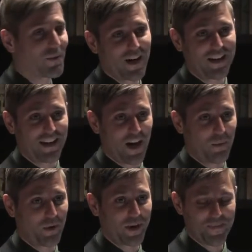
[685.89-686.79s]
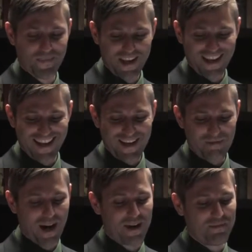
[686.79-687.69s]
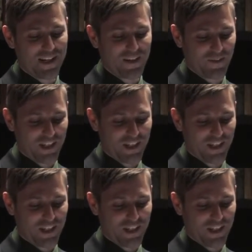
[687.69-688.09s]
Ride a Cowboy by Big and